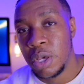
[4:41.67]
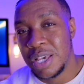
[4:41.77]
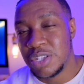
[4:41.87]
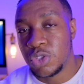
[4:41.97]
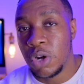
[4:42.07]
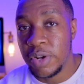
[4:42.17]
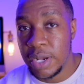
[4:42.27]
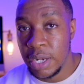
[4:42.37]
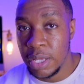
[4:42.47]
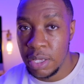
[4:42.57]

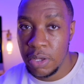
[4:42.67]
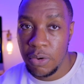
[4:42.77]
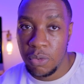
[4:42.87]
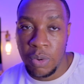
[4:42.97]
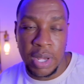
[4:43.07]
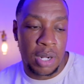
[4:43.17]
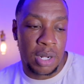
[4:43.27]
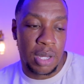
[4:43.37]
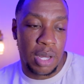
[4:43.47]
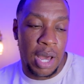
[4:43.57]
Historically,
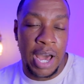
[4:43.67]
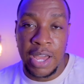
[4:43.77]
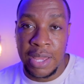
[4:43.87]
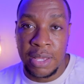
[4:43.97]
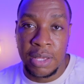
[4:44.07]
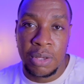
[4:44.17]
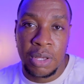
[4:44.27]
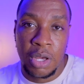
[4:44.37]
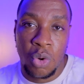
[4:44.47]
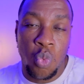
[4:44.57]
when I
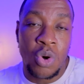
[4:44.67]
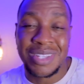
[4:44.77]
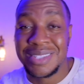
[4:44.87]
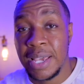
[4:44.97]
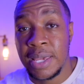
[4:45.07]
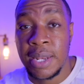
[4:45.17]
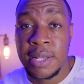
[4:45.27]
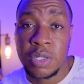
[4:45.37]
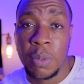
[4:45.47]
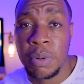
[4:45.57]
wasn't taking any
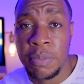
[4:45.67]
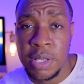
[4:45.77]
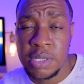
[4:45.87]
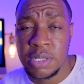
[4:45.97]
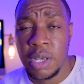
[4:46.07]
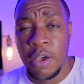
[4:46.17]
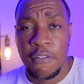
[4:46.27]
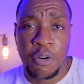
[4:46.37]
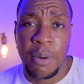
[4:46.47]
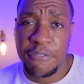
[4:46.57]
supplements
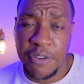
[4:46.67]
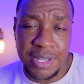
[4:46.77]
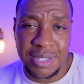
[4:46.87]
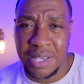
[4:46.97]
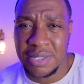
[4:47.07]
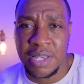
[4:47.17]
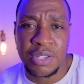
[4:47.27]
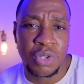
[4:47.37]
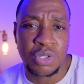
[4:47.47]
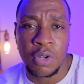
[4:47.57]
for my first 6
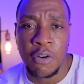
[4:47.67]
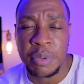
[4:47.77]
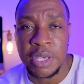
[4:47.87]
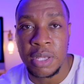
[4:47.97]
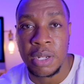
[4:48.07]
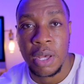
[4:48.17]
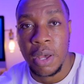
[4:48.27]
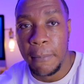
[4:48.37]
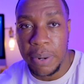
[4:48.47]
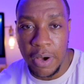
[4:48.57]
years or so of being
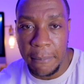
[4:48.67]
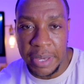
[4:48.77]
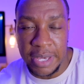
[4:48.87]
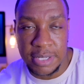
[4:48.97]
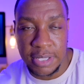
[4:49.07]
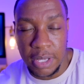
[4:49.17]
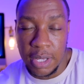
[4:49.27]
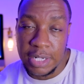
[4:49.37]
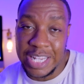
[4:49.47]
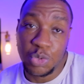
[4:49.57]
plant-based,
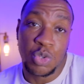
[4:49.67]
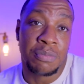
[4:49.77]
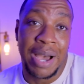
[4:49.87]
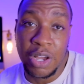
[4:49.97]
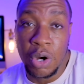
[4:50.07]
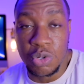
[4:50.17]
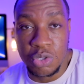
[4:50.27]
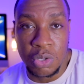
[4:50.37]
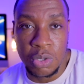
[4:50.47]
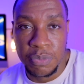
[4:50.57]
this was my
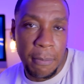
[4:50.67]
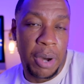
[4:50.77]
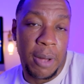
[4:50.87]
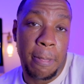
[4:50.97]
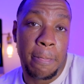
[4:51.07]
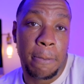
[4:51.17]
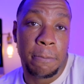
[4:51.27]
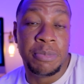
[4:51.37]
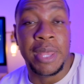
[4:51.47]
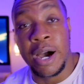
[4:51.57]
go-to. But
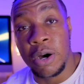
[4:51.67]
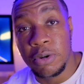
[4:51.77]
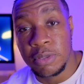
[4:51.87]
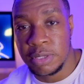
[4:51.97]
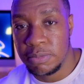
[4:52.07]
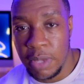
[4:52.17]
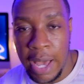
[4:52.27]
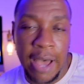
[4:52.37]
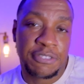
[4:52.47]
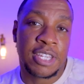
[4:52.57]
now I
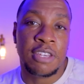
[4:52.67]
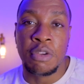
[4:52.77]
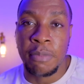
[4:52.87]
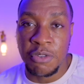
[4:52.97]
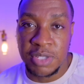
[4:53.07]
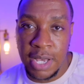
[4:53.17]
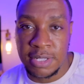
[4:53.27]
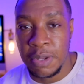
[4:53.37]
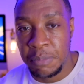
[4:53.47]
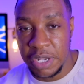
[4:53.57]
have to give you both sides
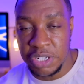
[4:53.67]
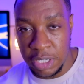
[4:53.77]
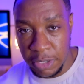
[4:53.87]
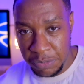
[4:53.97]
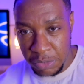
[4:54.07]
of the picture.